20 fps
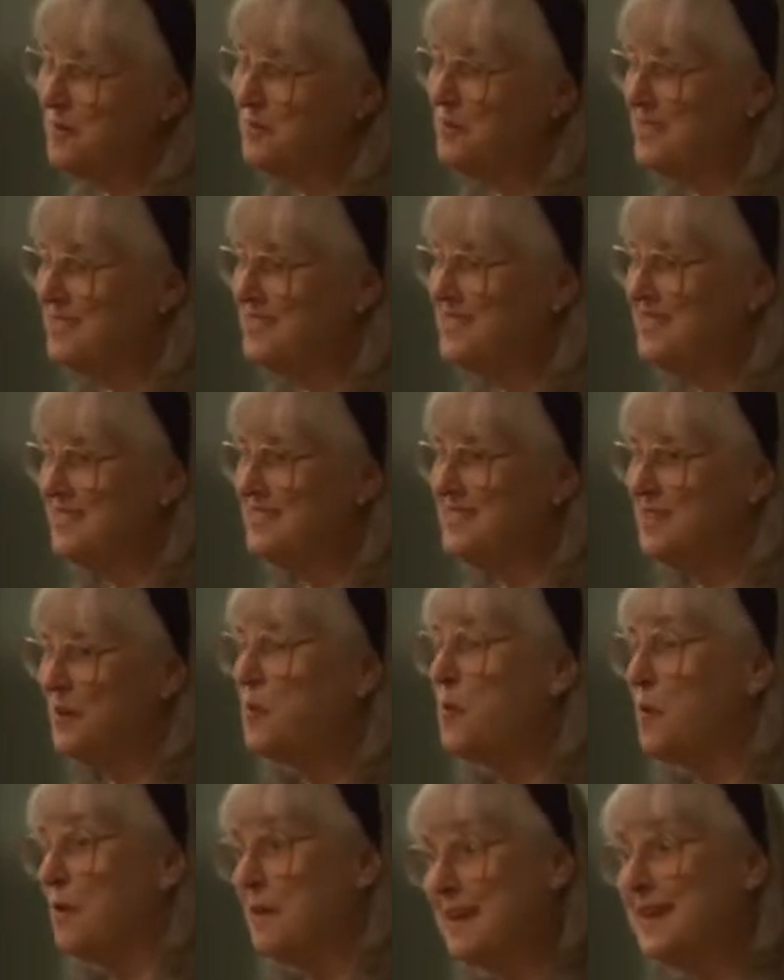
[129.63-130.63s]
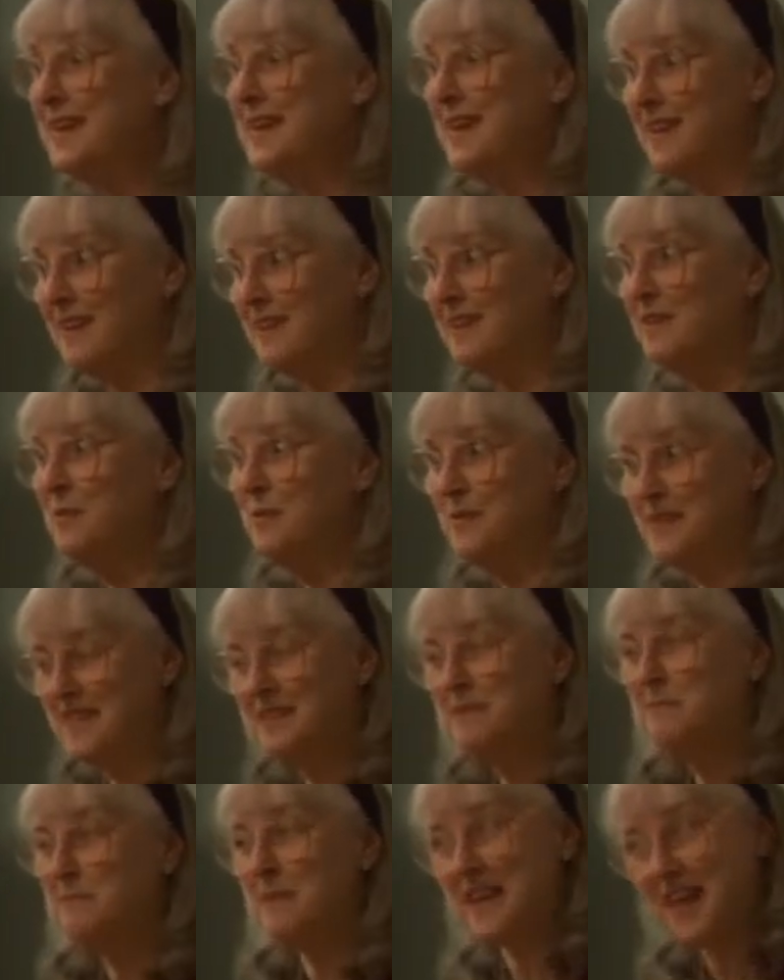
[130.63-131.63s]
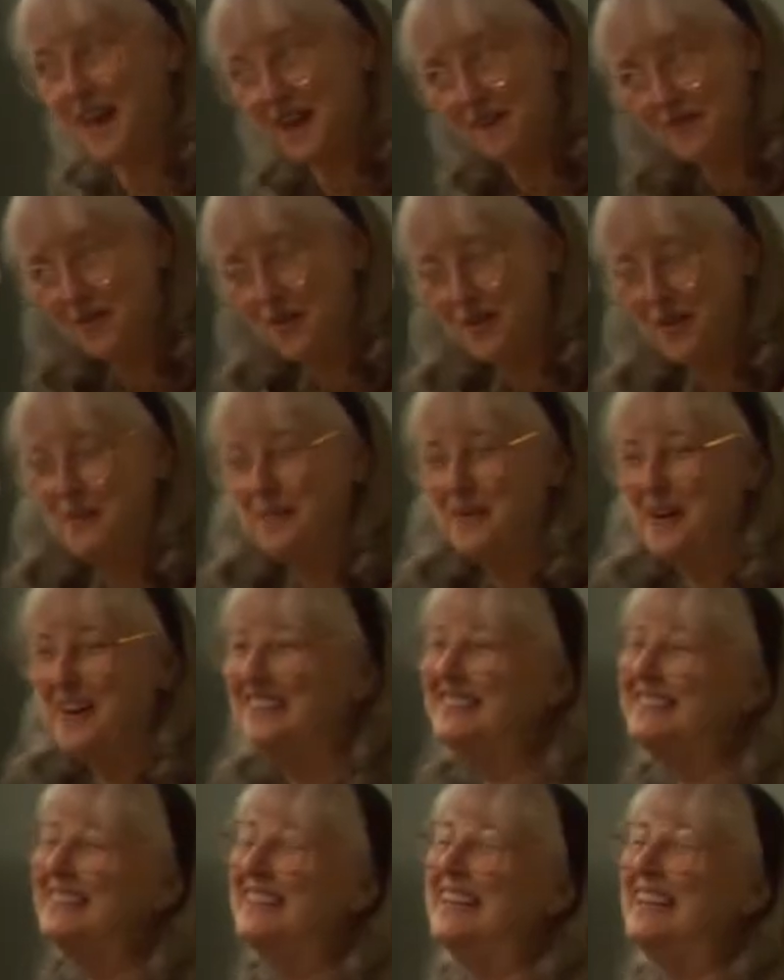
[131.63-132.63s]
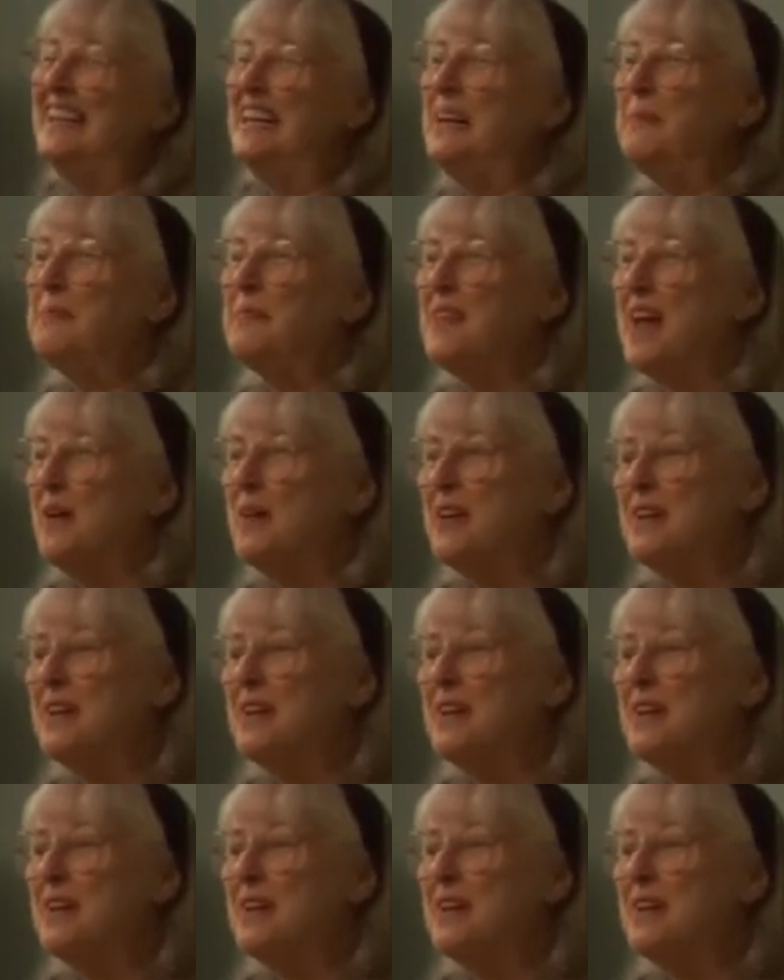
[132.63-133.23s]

it was just a quirky kid who didn't behave very well. Now,